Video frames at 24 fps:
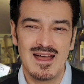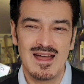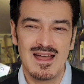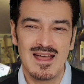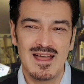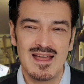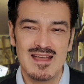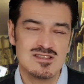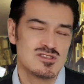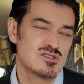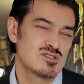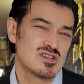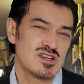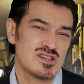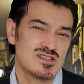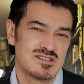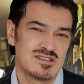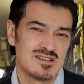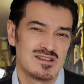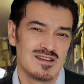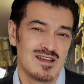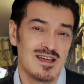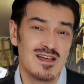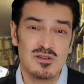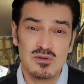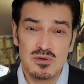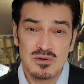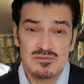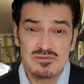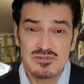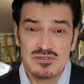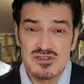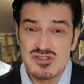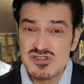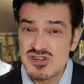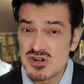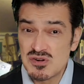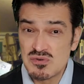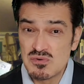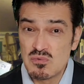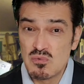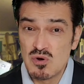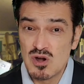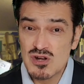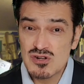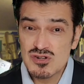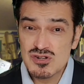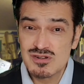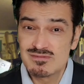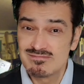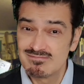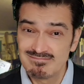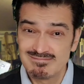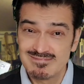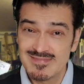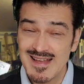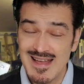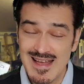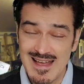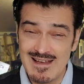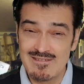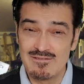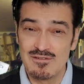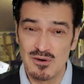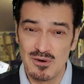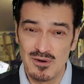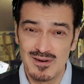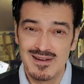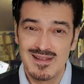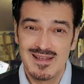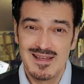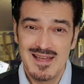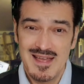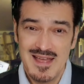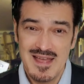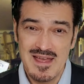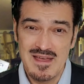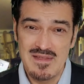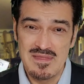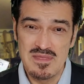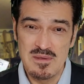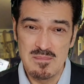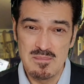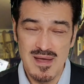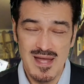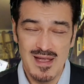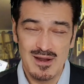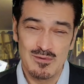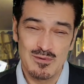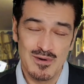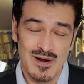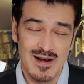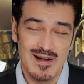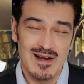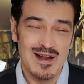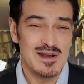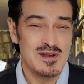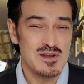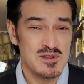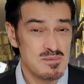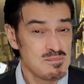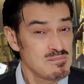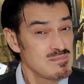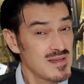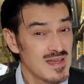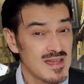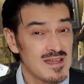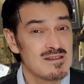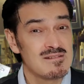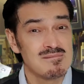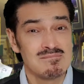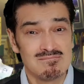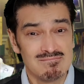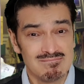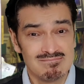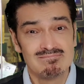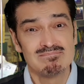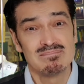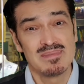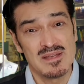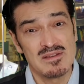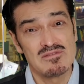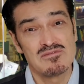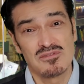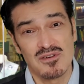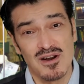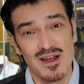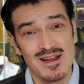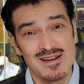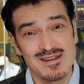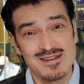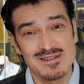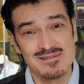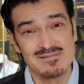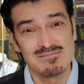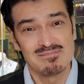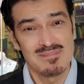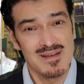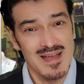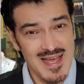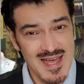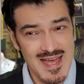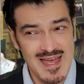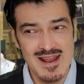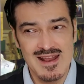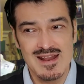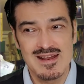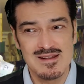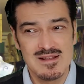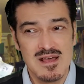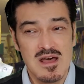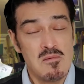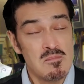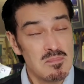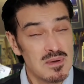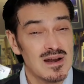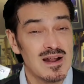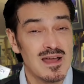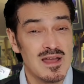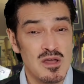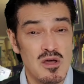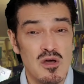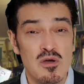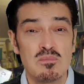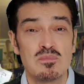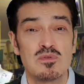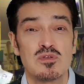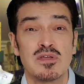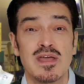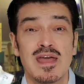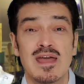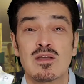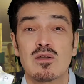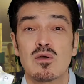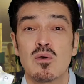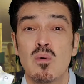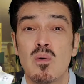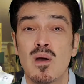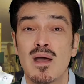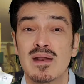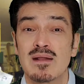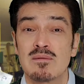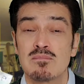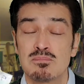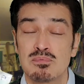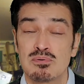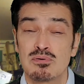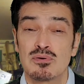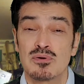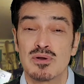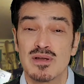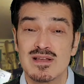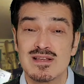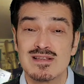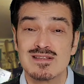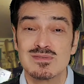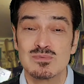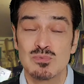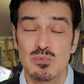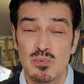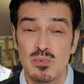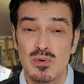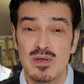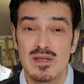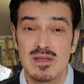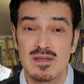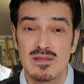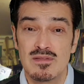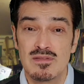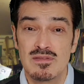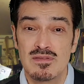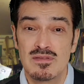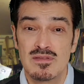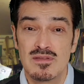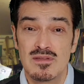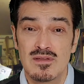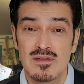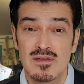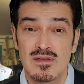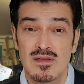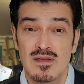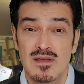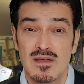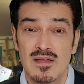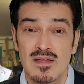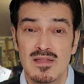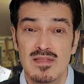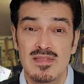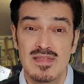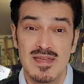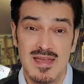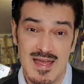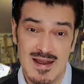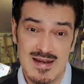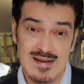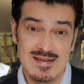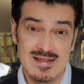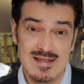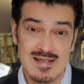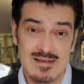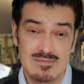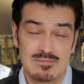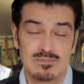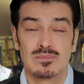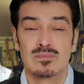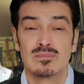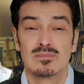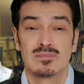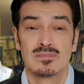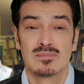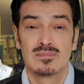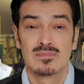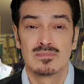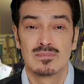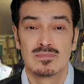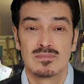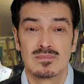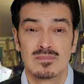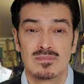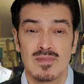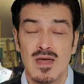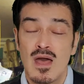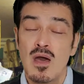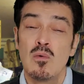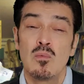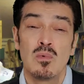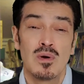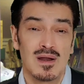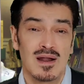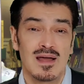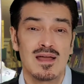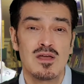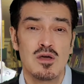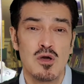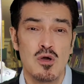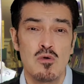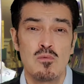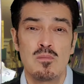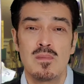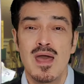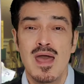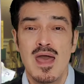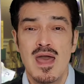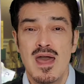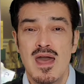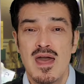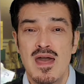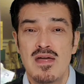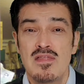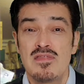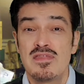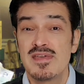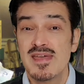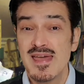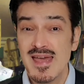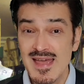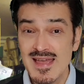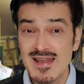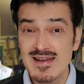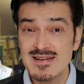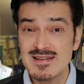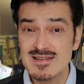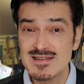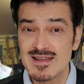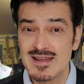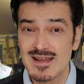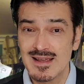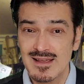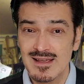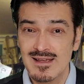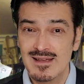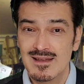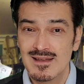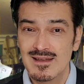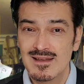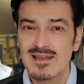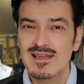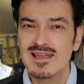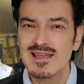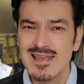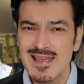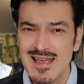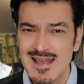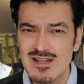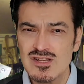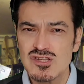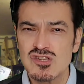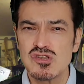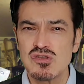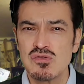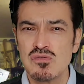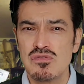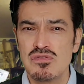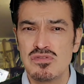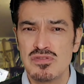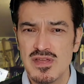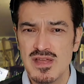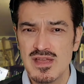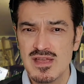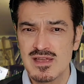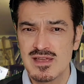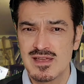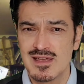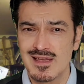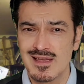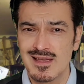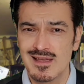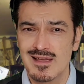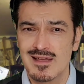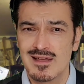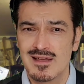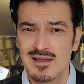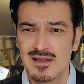it's just a good for a general watch to have on in the background. And you may be frightened, but I hope you get quite impressed with the ending. Well, I hope the ending gets you thinking